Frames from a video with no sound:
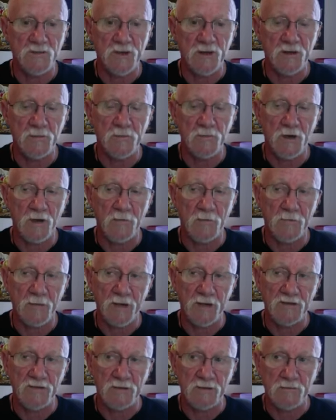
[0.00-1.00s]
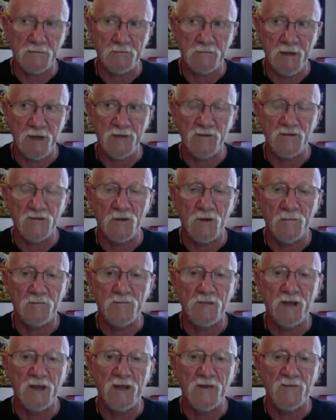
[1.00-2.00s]
are based on
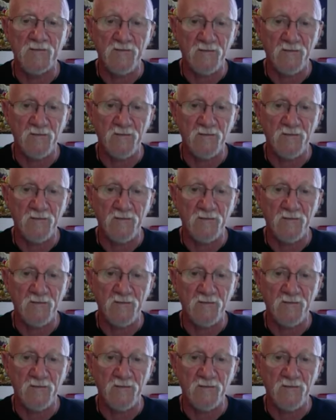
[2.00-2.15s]
bringing